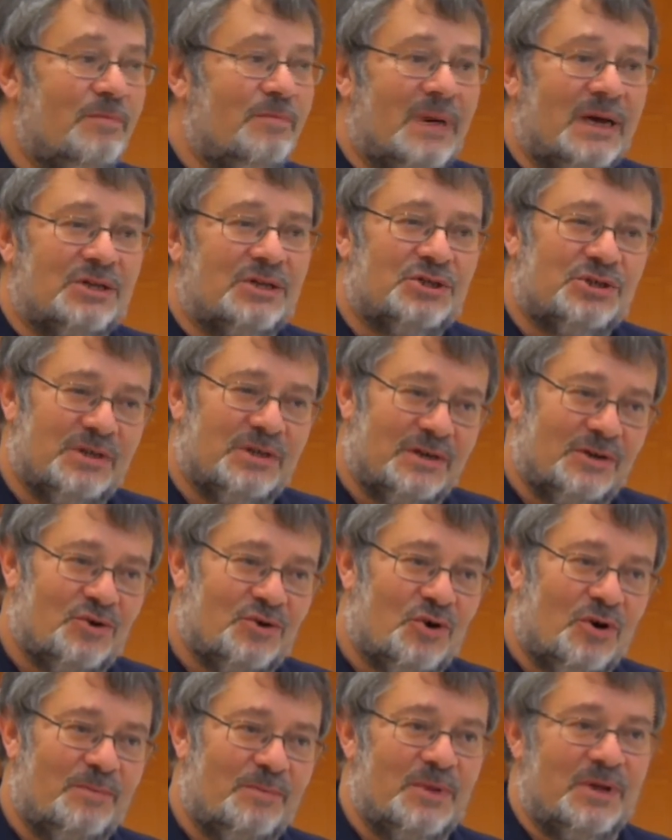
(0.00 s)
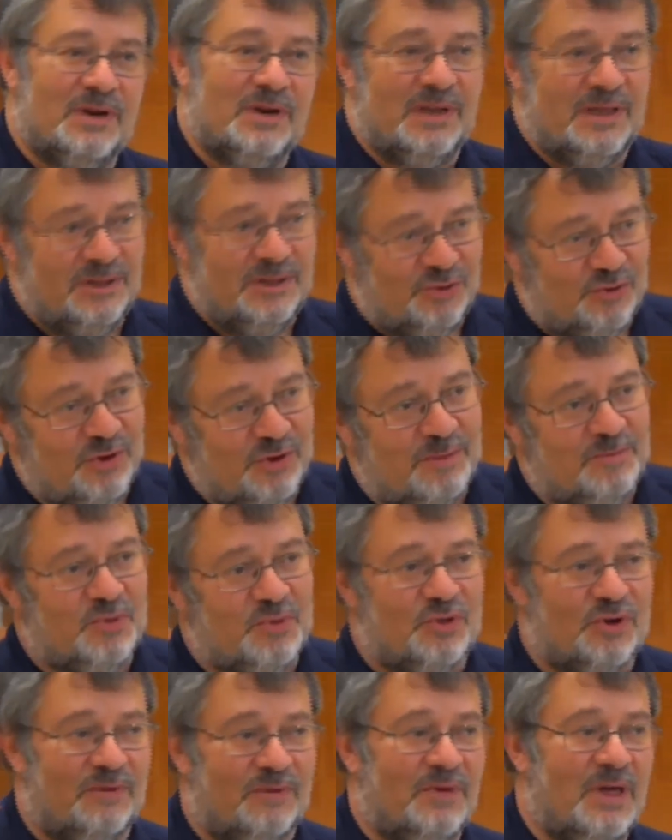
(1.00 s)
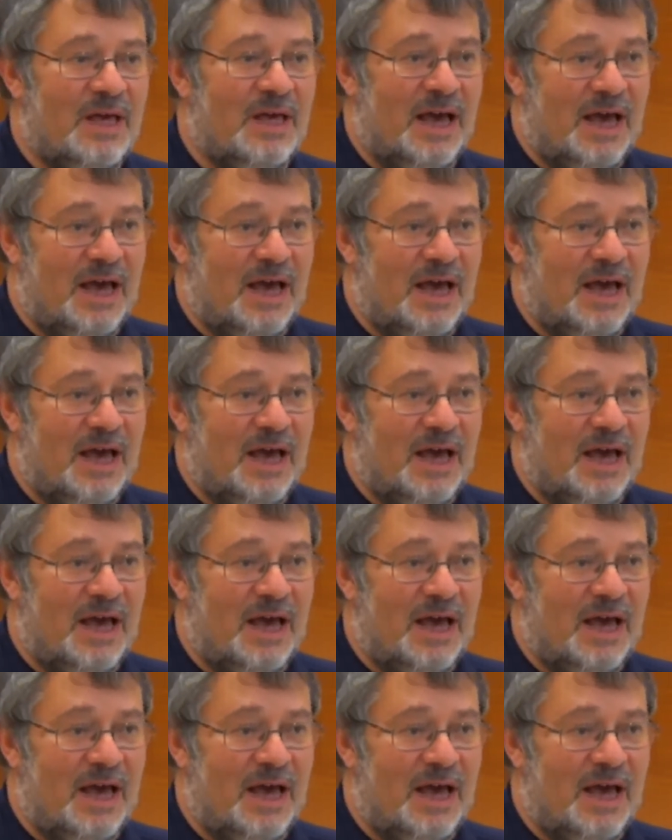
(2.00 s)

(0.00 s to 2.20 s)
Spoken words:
much in common in terms of